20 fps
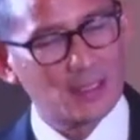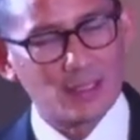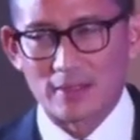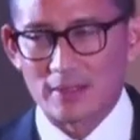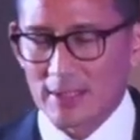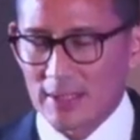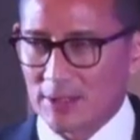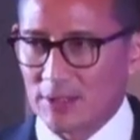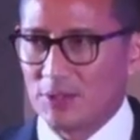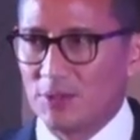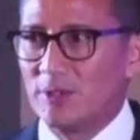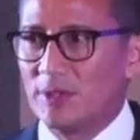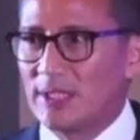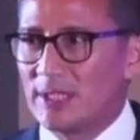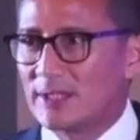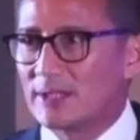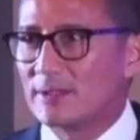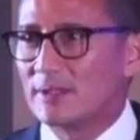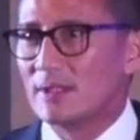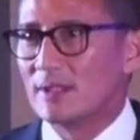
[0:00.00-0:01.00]
that you
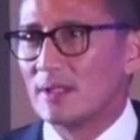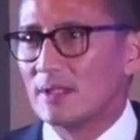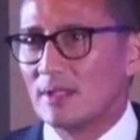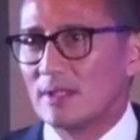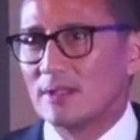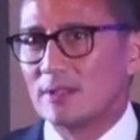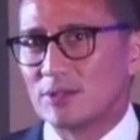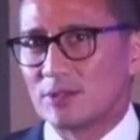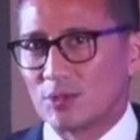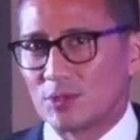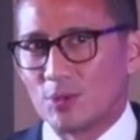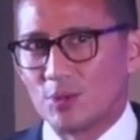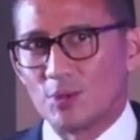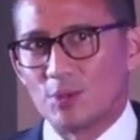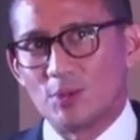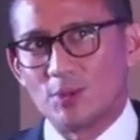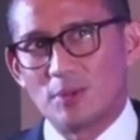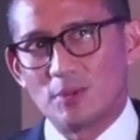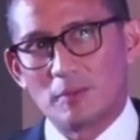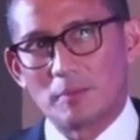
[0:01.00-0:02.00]
need
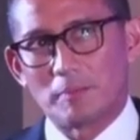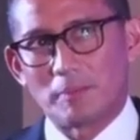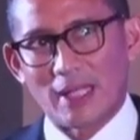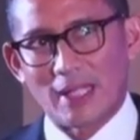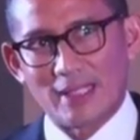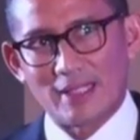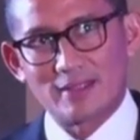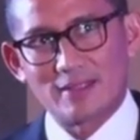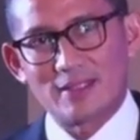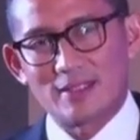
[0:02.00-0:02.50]
to plant